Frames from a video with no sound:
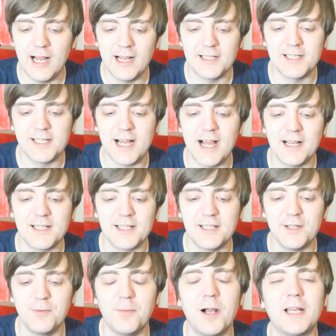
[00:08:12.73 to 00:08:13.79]
as as
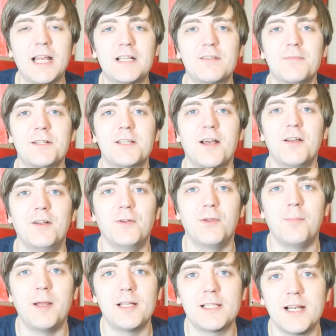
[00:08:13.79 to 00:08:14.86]
you might guess from the title, the
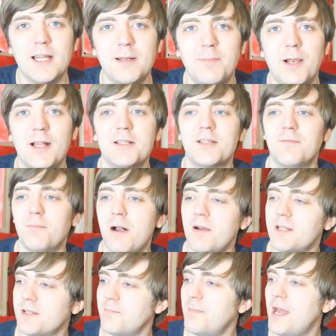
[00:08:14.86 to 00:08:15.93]
best laid plans of
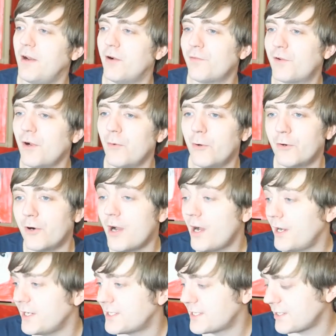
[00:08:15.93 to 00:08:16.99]
mice and men off go
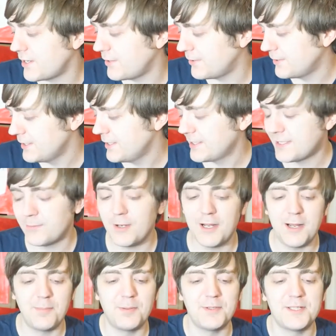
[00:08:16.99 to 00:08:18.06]
awry. So so what
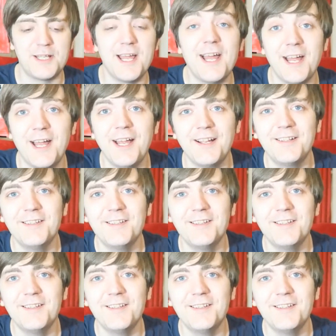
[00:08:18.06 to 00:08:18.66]
happens there.